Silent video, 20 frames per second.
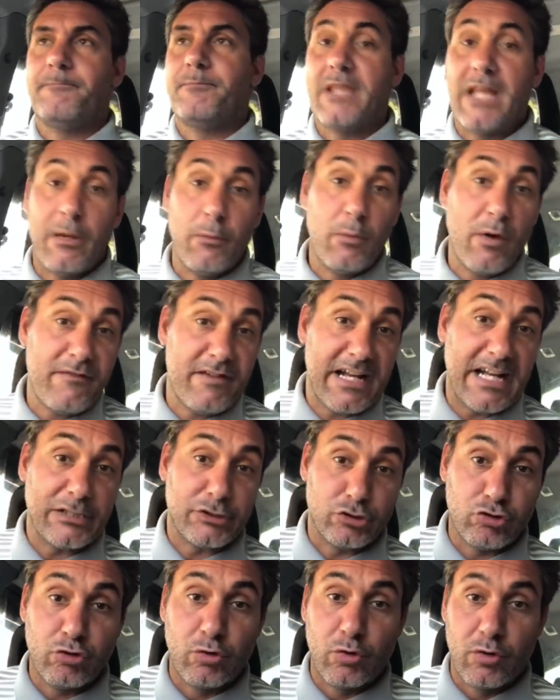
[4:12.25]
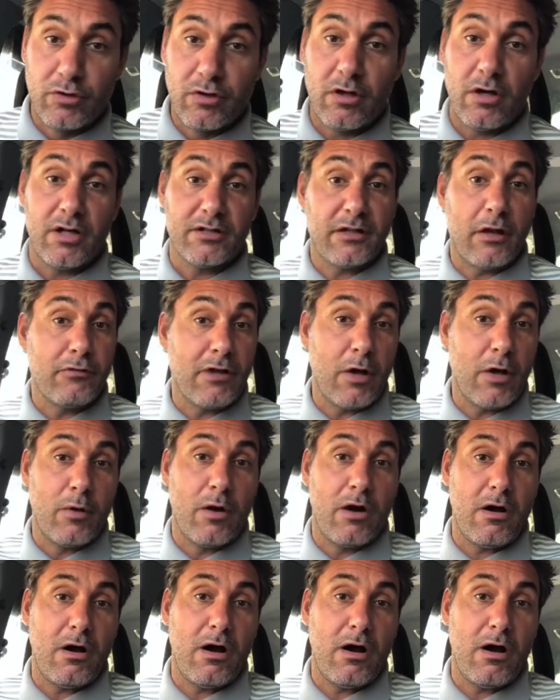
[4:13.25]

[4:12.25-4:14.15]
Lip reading: Now, whether that's true or not, I don't know.